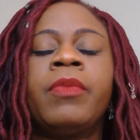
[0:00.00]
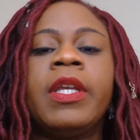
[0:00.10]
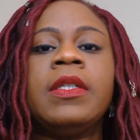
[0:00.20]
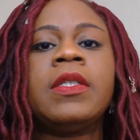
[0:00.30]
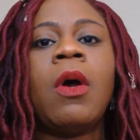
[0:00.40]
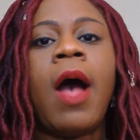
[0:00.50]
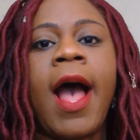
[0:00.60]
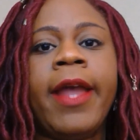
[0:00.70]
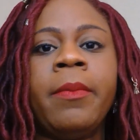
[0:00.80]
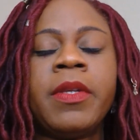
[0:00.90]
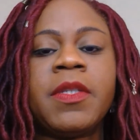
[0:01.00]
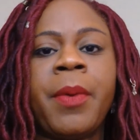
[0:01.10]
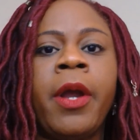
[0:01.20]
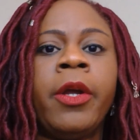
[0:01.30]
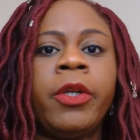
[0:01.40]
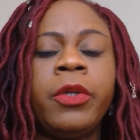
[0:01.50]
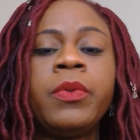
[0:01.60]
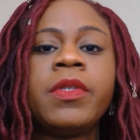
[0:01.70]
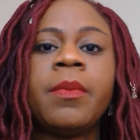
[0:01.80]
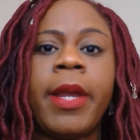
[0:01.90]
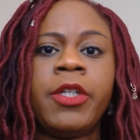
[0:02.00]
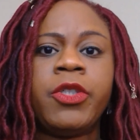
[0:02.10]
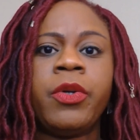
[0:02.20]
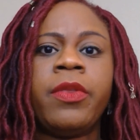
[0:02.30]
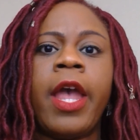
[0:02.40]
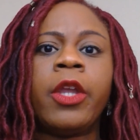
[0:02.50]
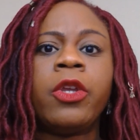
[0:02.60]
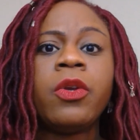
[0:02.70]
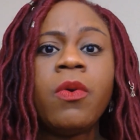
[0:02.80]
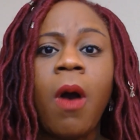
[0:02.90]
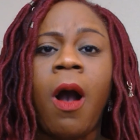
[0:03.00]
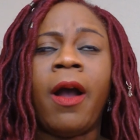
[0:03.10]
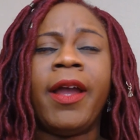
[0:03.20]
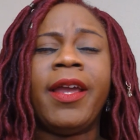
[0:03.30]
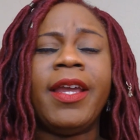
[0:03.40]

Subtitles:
And so I am inspiring you to make sure that you are